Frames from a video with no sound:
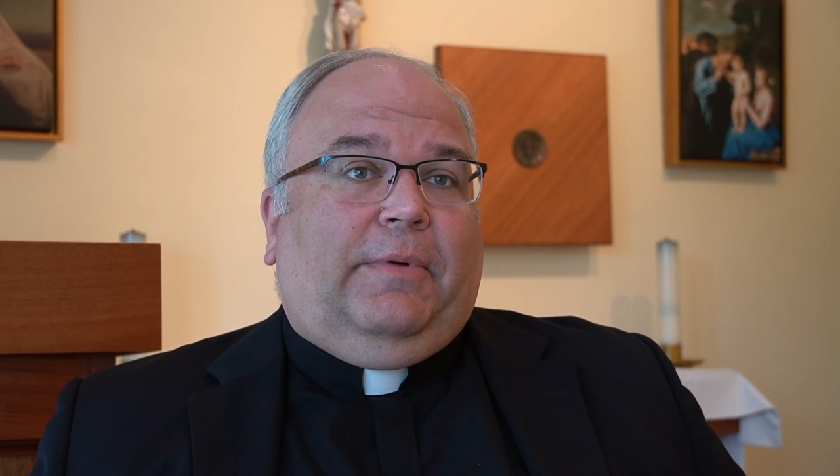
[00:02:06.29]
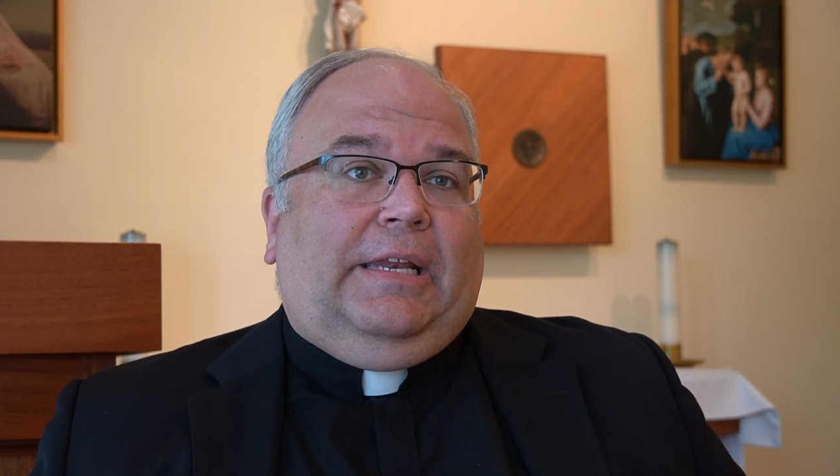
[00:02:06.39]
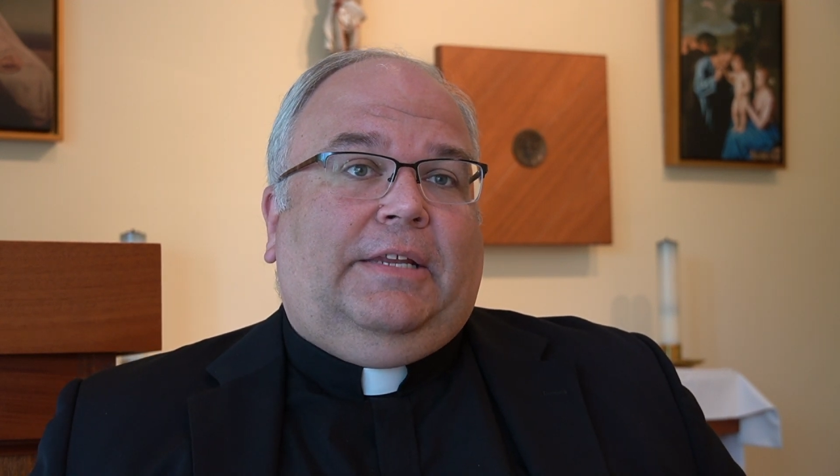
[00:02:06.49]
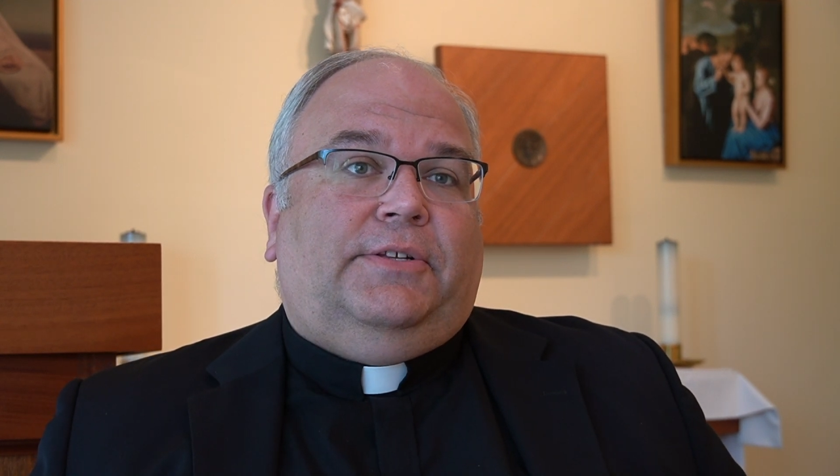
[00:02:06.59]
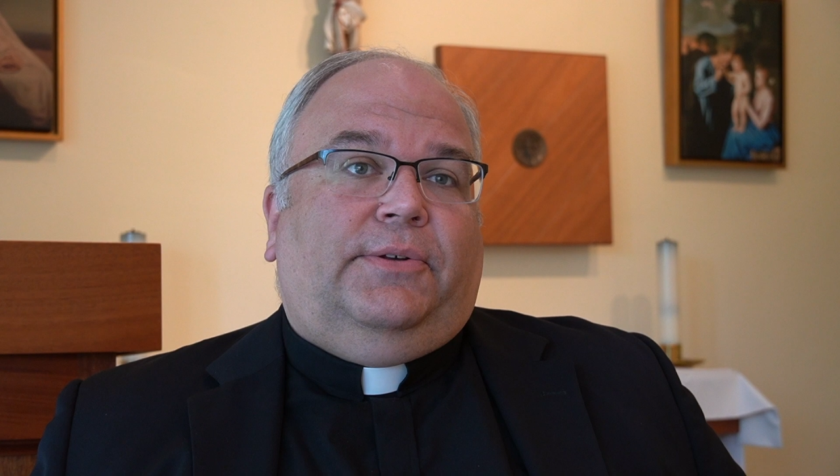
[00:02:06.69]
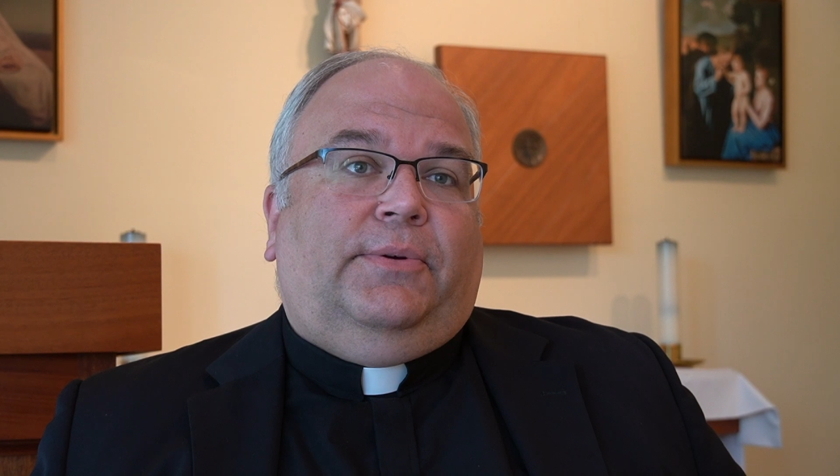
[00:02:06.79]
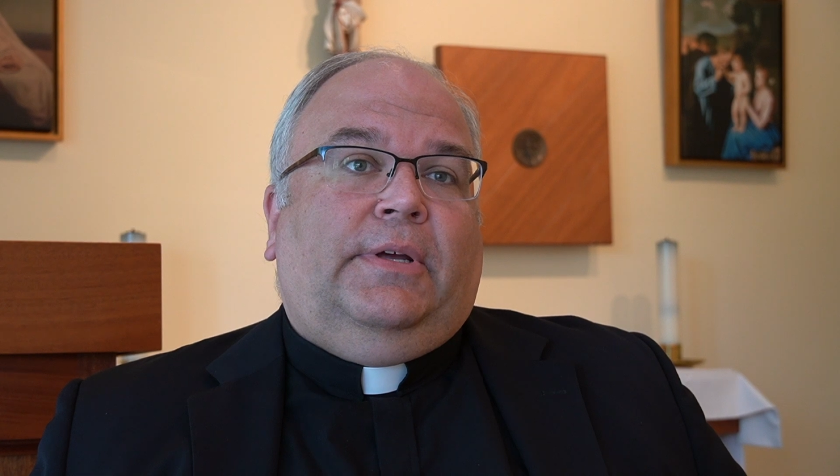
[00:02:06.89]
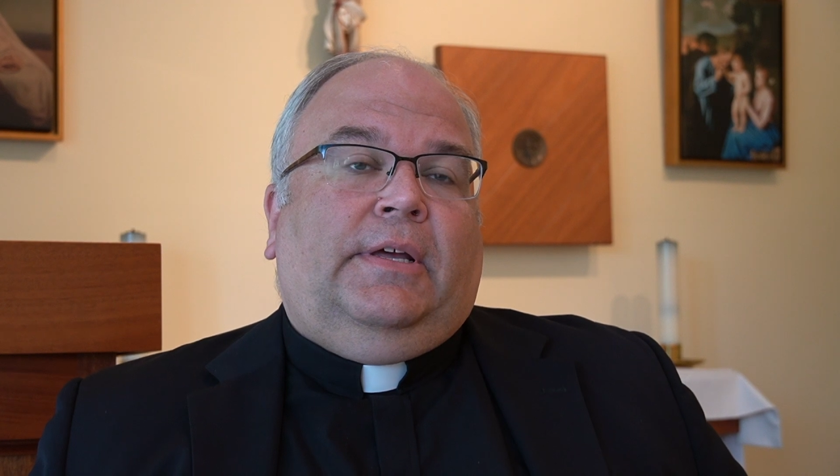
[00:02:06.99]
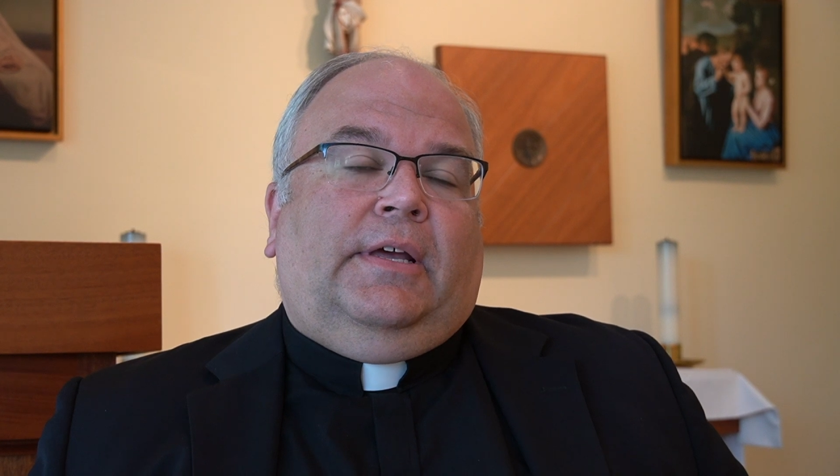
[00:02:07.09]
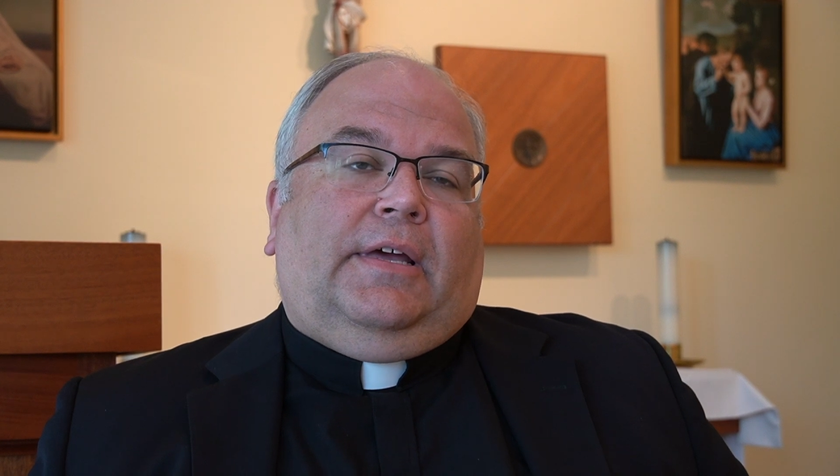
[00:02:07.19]
We need to
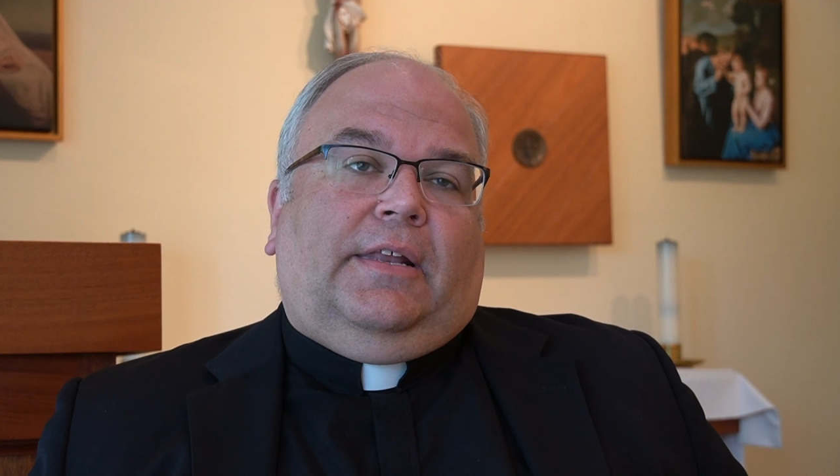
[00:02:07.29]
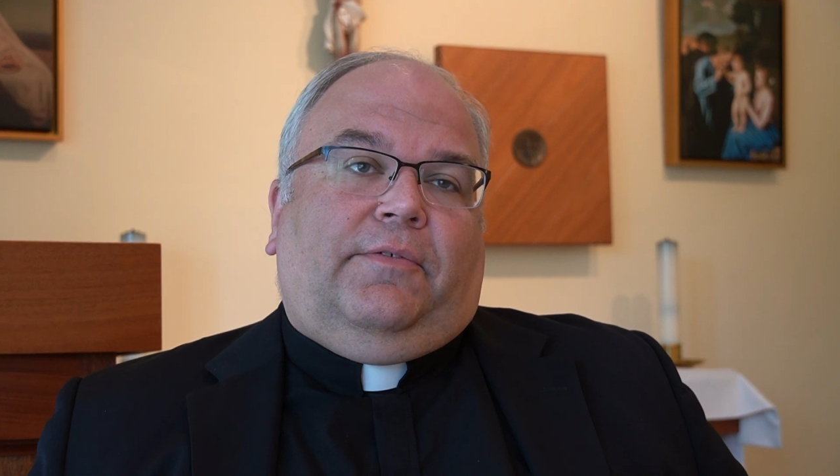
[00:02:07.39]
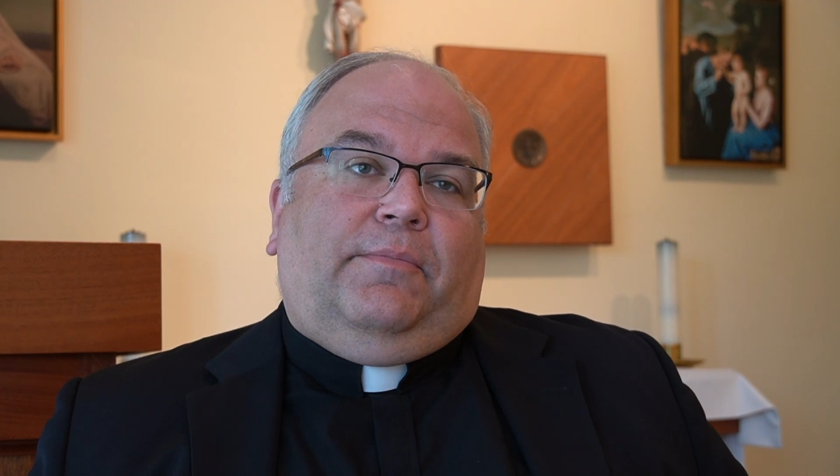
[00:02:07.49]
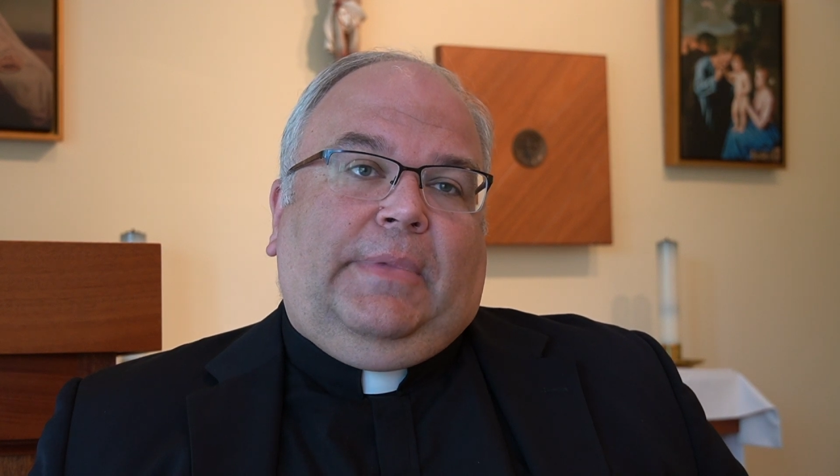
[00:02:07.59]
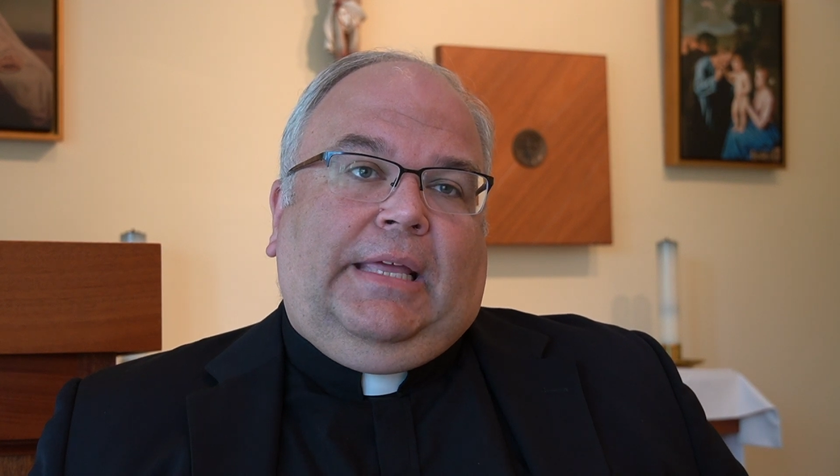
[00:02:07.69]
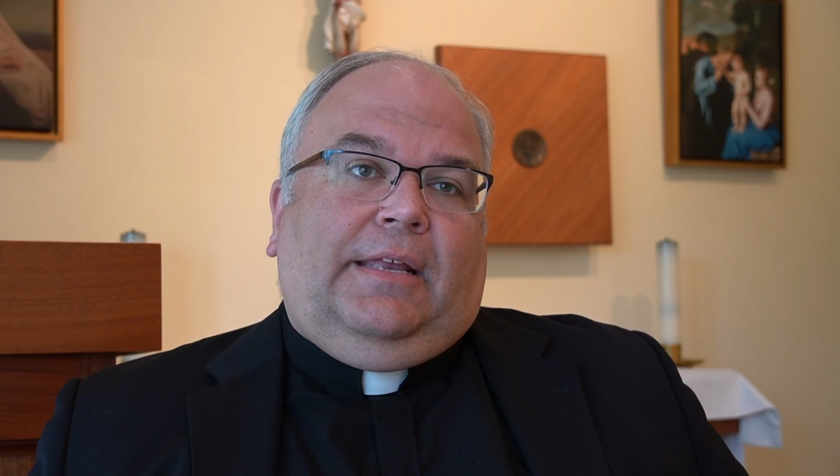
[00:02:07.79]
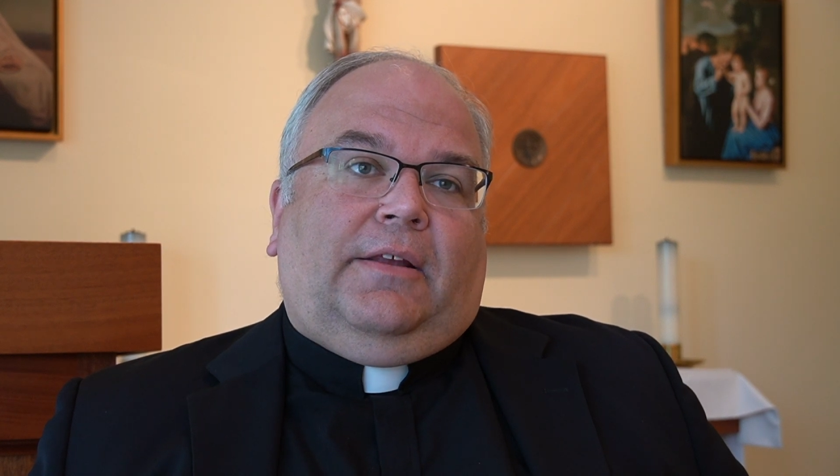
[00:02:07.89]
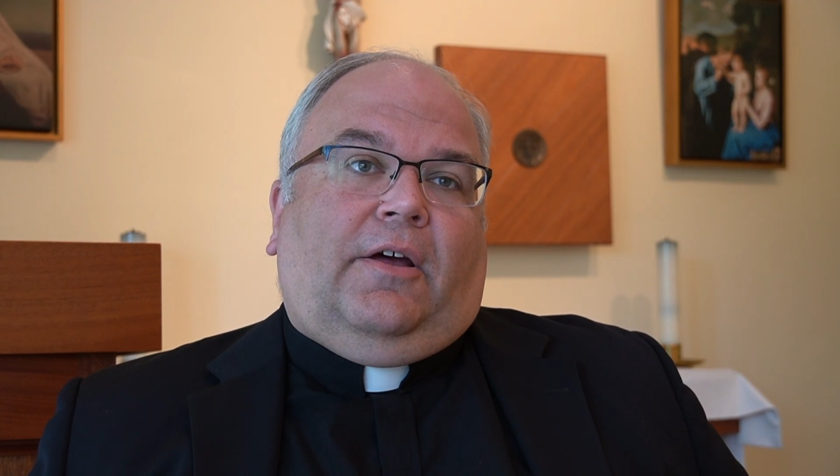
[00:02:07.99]
kind of meet